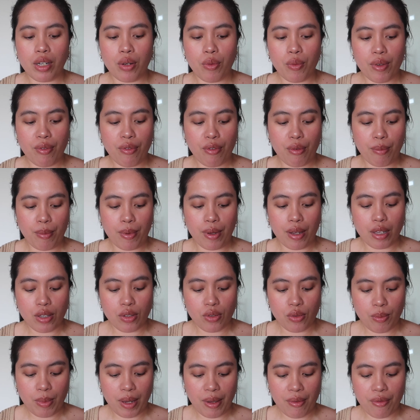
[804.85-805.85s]
right away
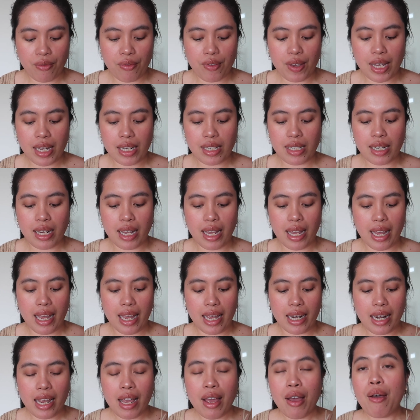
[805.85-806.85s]
to my feet,
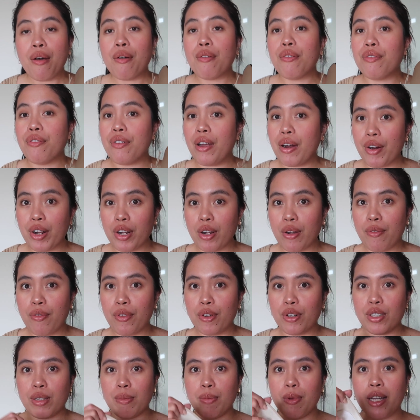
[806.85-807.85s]
and very
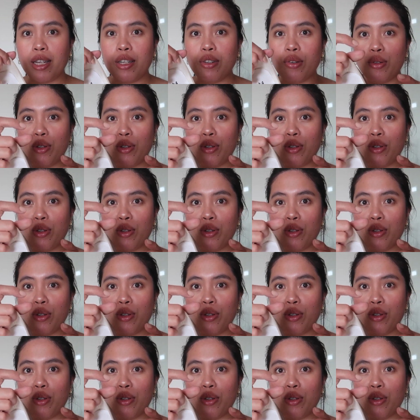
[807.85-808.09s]
comfortable.